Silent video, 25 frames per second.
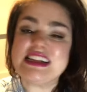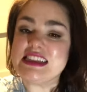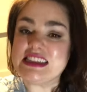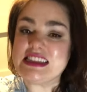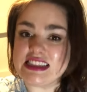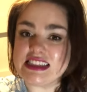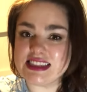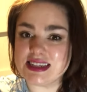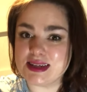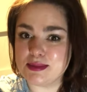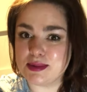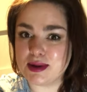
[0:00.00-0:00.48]

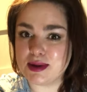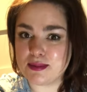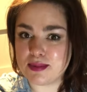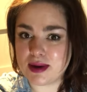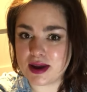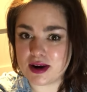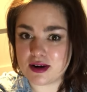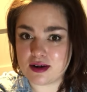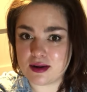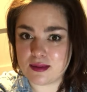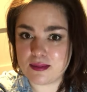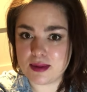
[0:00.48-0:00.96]
little bit
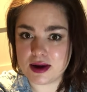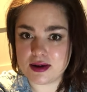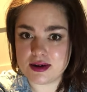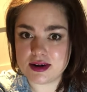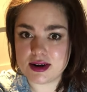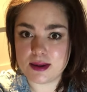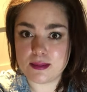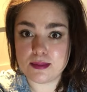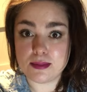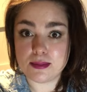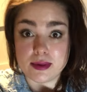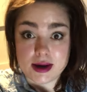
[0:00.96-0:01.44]
better about
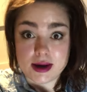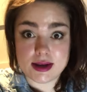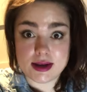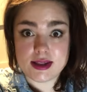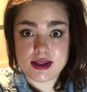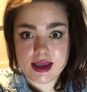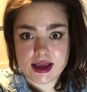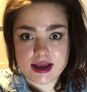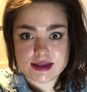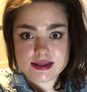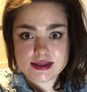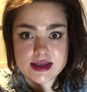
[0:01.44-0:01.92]
it. But
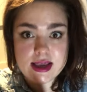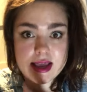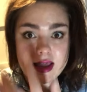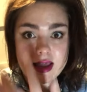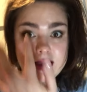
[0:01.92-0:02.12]
yes,